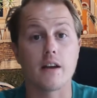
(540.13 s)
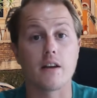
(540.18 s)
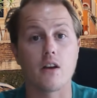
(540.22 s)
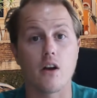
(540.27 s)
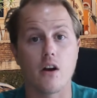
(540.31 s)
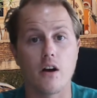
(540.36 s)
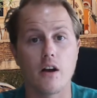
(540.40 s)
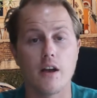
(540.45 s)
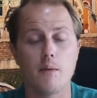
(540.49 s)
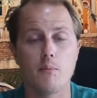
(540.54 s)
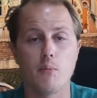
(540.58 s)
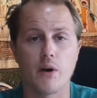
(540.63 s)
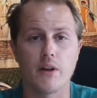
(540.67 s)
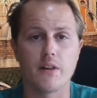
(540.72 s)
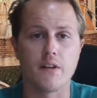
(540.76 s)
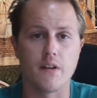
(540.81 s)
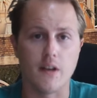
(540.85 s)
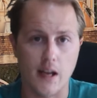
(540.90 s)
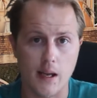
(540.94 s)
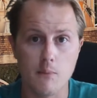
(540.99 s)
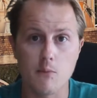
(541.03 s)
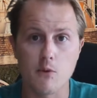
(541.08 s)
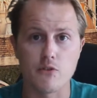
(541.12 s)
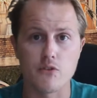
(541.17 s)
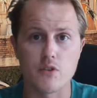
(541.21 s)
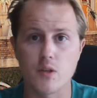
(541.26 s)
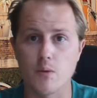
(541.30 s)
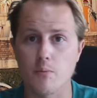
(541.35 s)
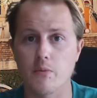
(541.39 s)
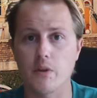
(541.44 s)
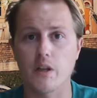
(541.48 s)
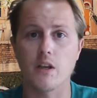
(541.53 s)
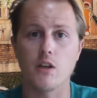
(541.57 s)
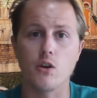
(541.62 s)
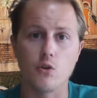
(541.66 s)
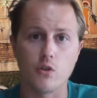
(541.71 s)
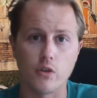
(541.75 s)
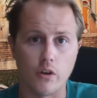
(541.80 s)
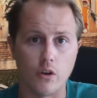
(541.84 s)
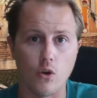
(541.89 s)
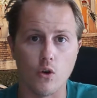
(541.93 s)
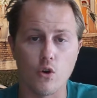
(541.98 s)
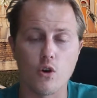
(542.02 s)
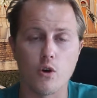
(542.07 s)
a guy by the name of something you
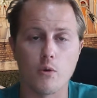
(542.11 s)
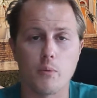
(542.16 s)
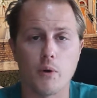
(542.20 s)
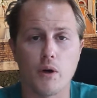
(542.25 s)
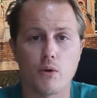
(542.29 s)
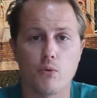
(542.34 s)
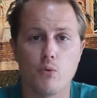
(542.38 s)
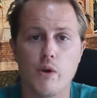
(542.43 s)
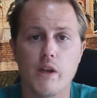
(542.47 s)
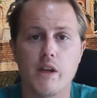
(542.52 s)
can look up on